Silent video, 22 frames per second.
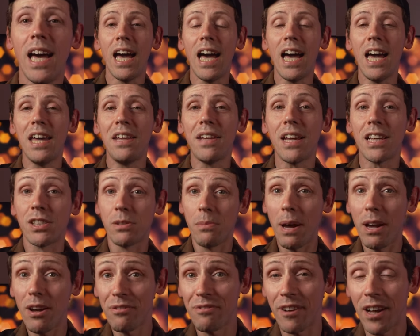And as a
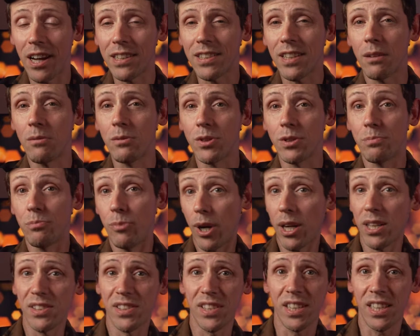matter of fact, I was
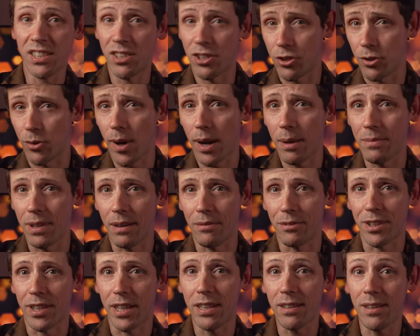browsing Instagram the
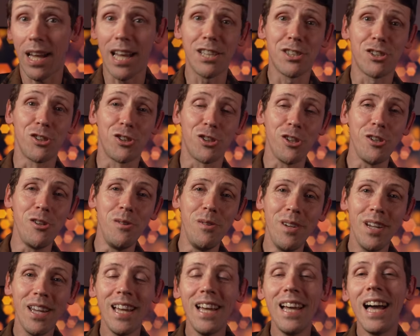other day, as you
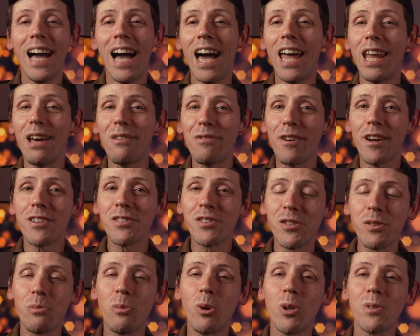do, and I
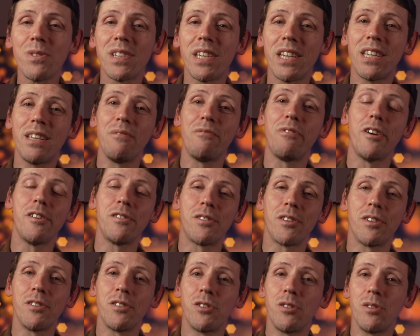found someone taking
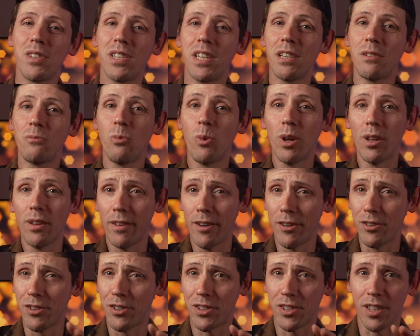photos using one of
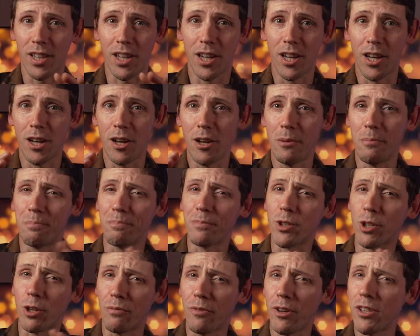those
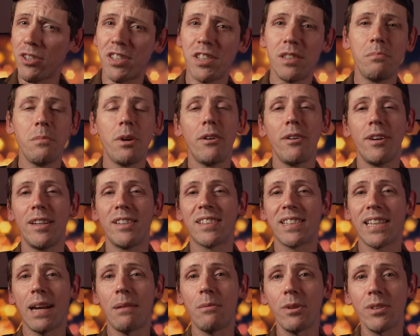converted
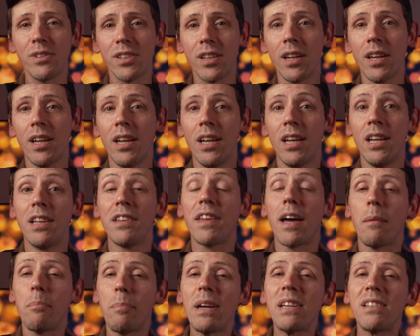mirrorless cameras
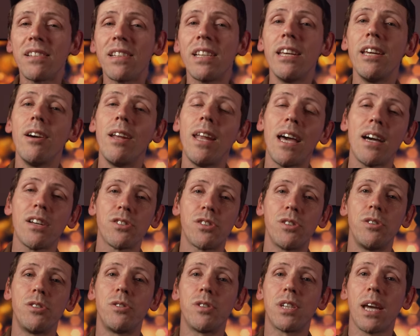that basically
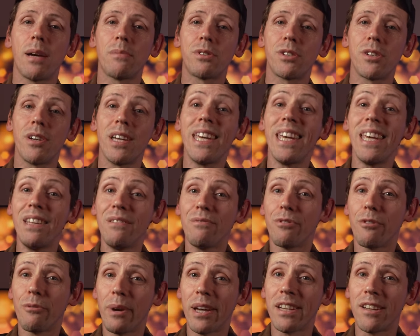allows you to capture
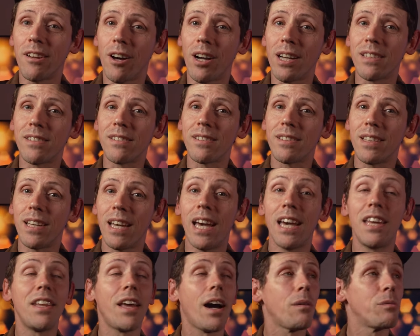infrared light.
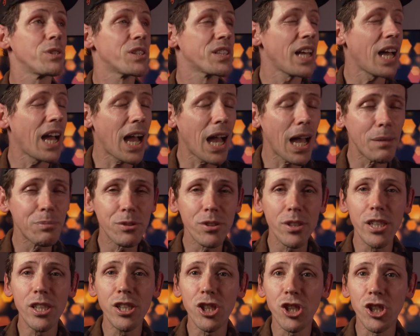And I was
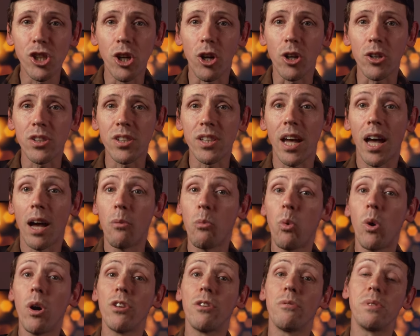absolutely shocked at
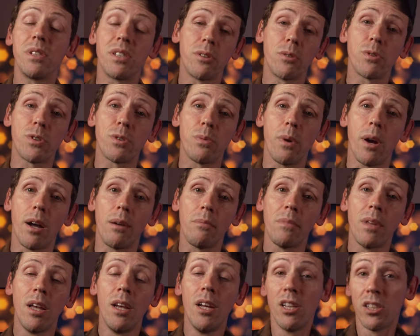what the results were.
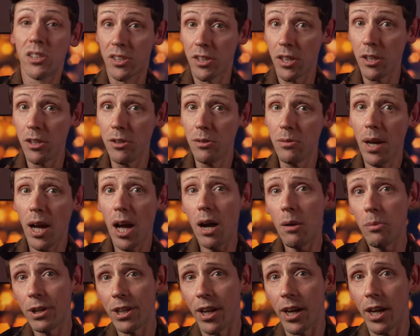So
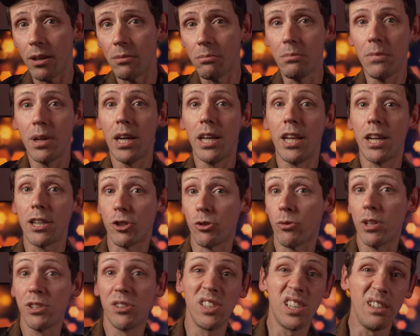I went out and I
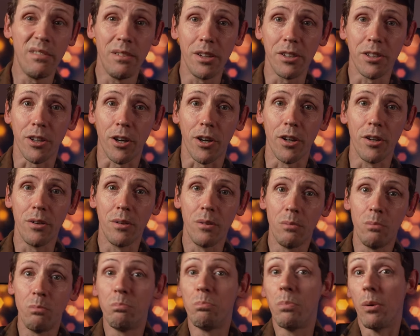tried to give it a go,
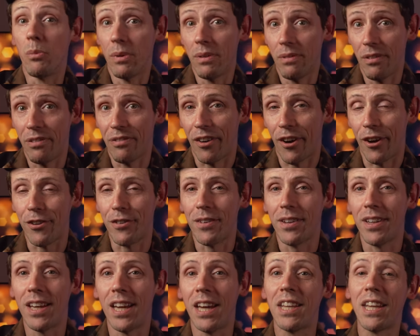but with a
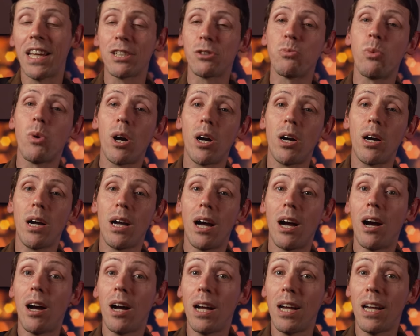phone. And that's what
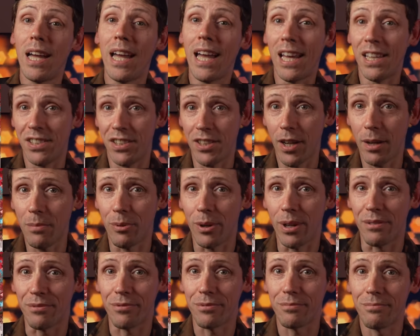I ended up
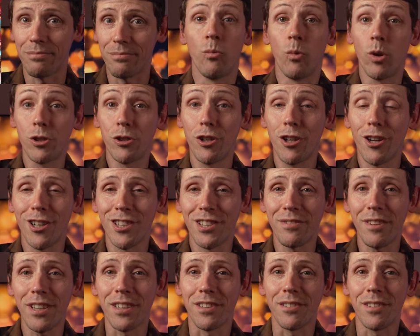with. What do you
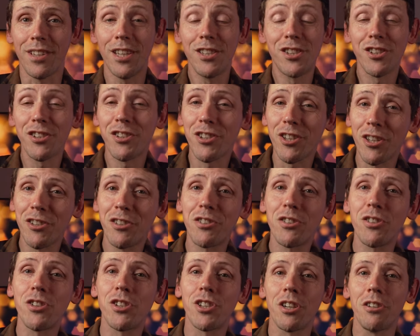guys think? It just
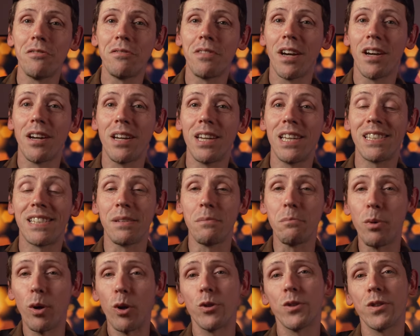goes to show that it's
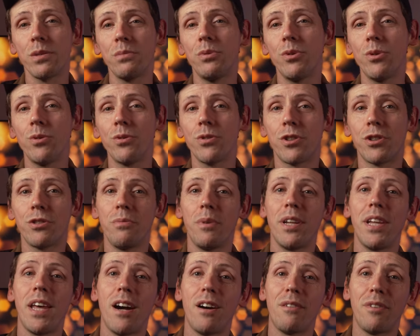impossible to
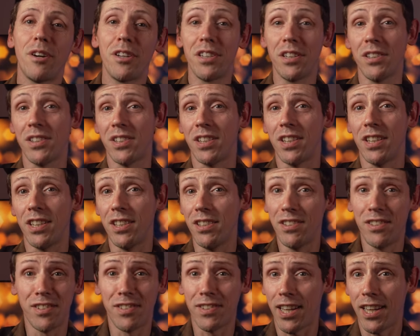run out of ideas in
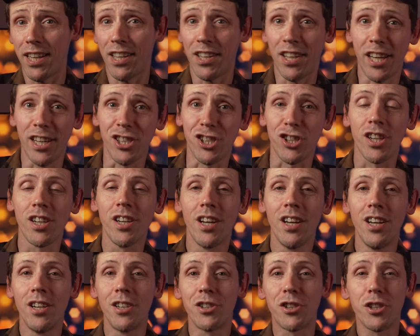this day and age.
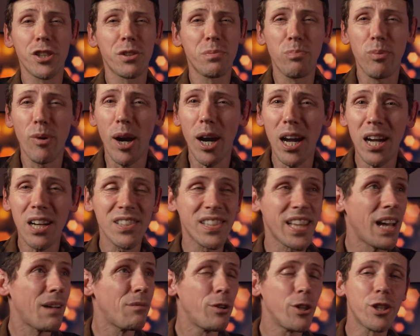Just
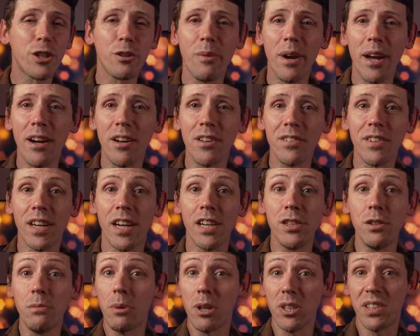browse, have a look around,
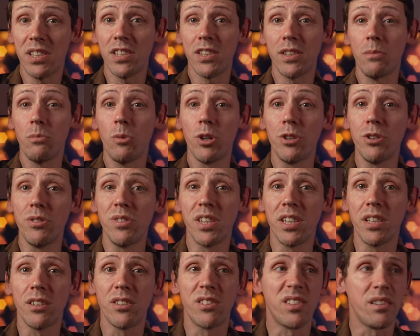and you might see someone
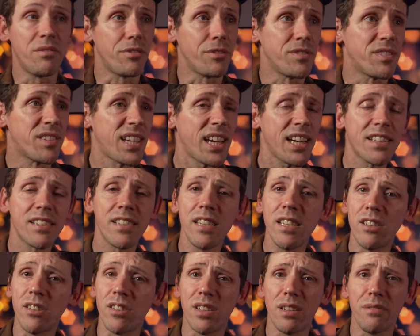using a different
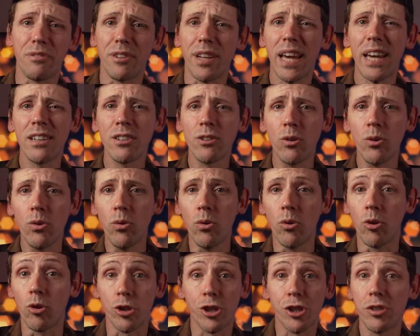technique, a different angle
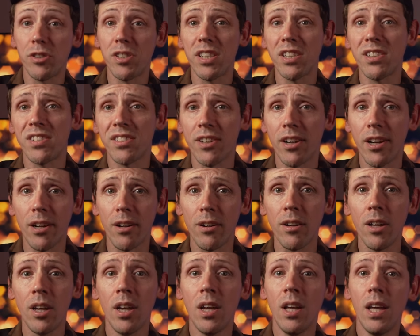or shooting
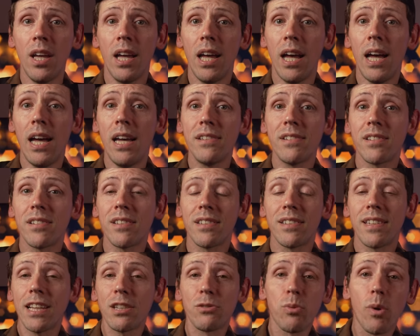style. And
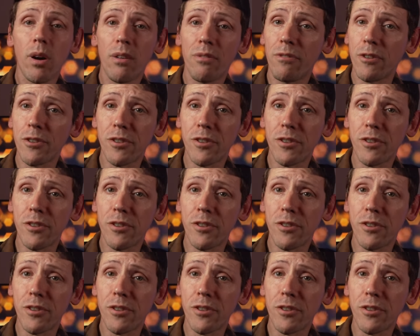that's what